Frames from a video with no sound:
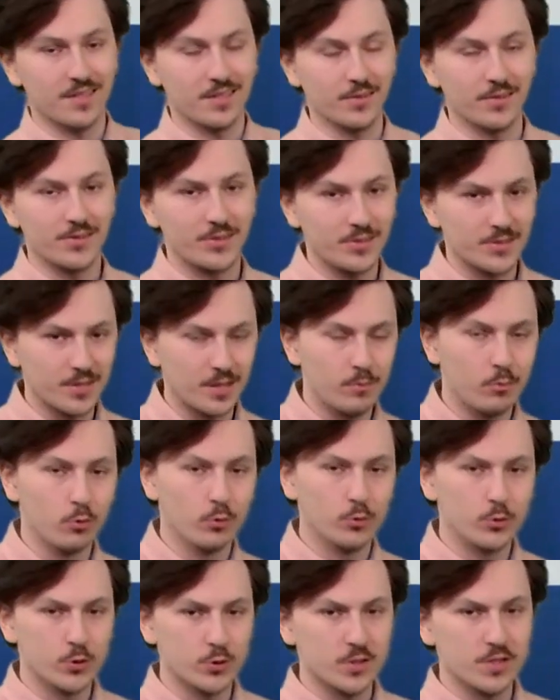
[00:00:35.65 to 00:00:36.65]
I'll discuss that more in
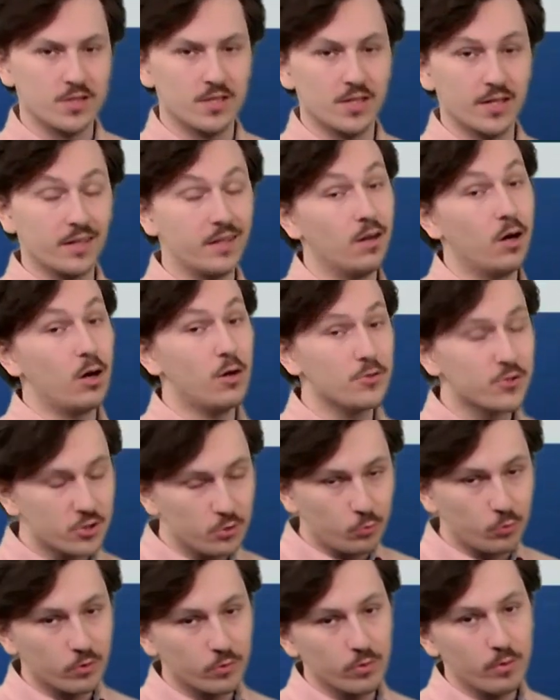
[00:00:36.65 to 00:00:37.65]
just a second. Also
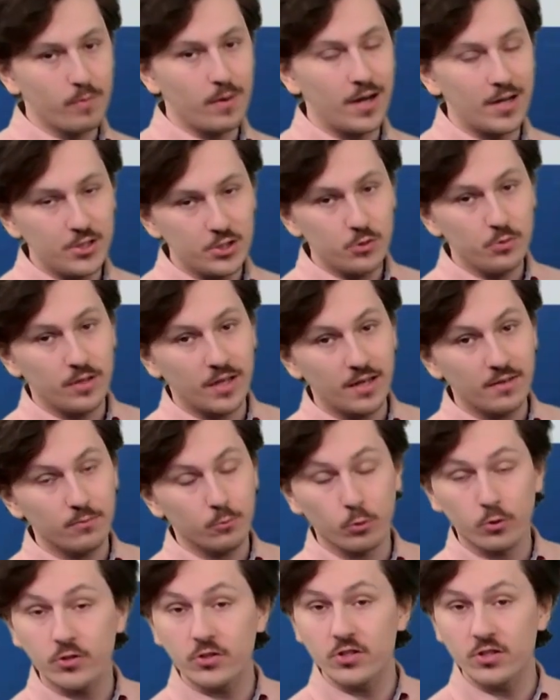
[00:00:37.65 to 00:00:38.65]
want to remind you that
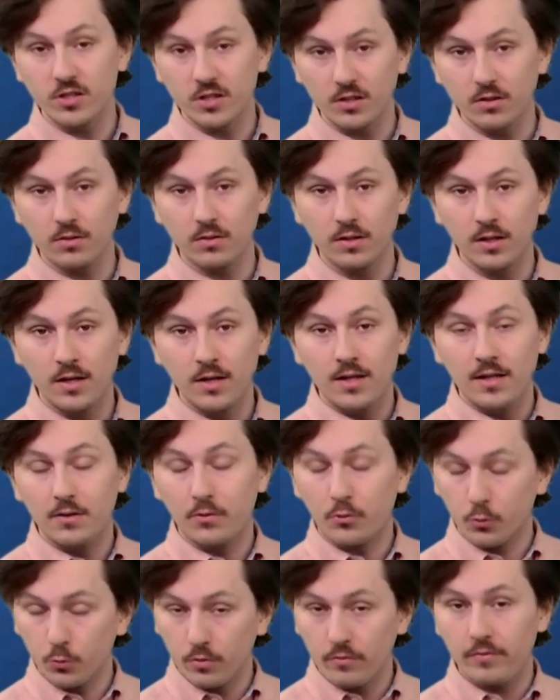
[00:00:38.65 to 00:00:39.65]
we're still
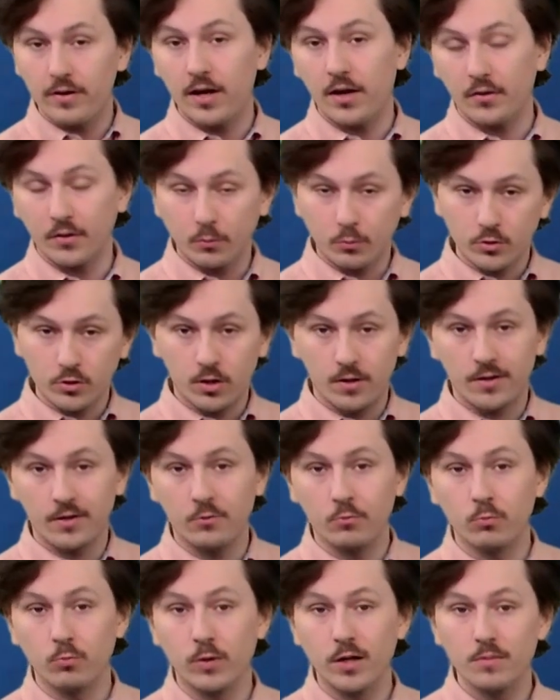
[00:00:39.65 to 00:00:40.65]
through the valley. We're talking
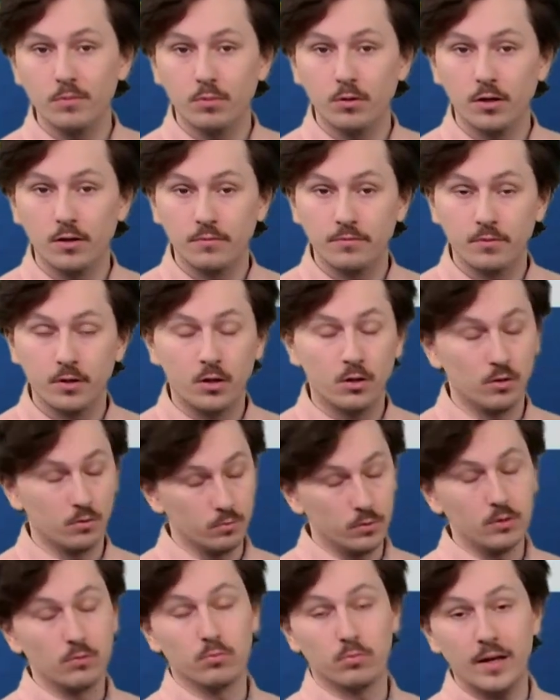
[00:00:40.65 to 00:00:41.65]
Red Bluff, or
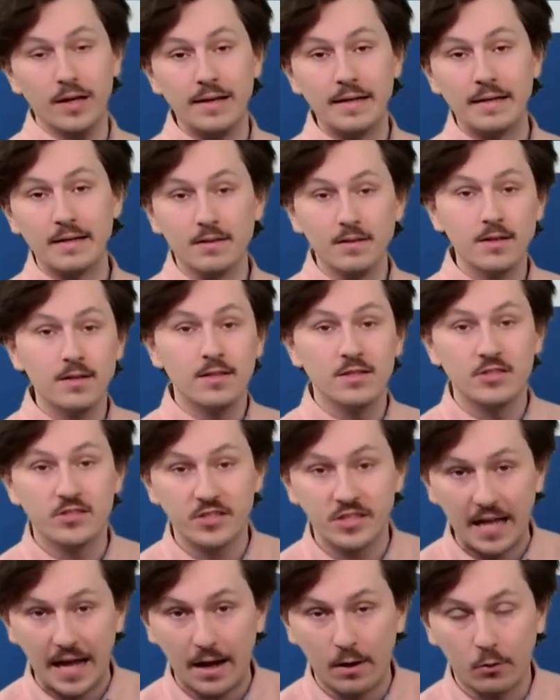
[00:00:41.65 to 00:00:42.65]
well, Redding,
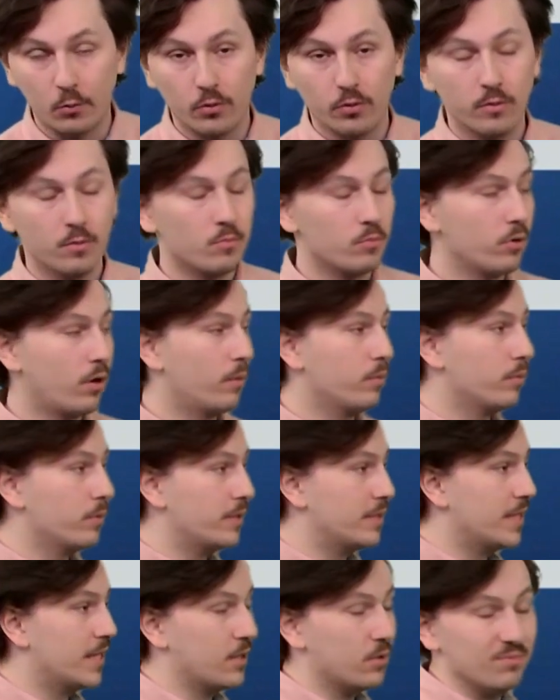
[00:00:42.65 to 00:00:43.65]
south, probably
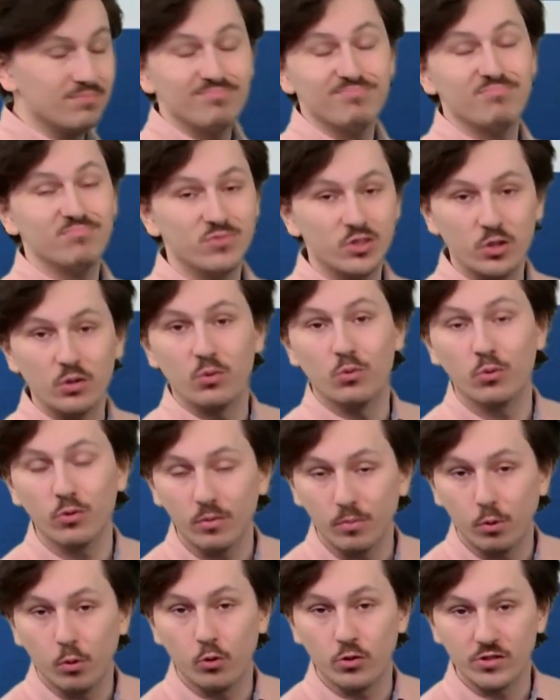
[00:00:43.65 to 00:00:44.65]
down to the northern
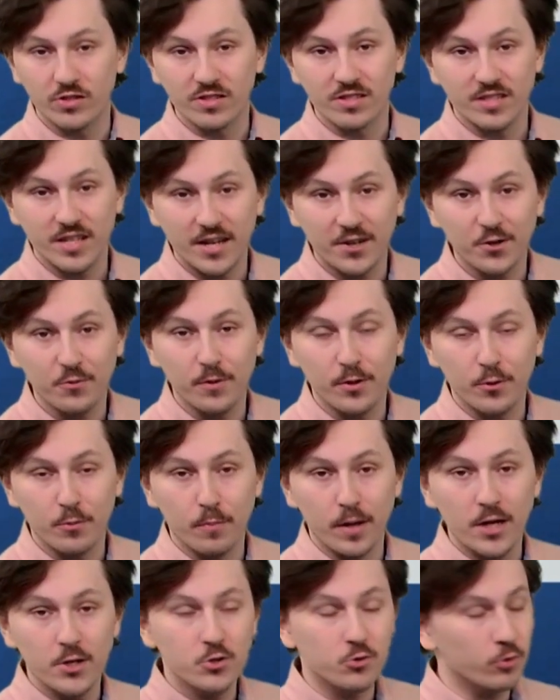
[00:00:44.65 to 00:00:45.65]
portion of the Sacramento
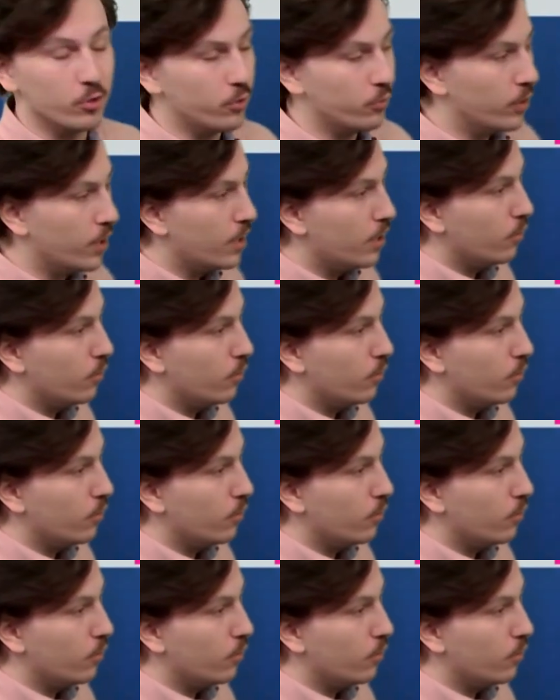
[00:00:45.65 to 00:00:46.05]
metro.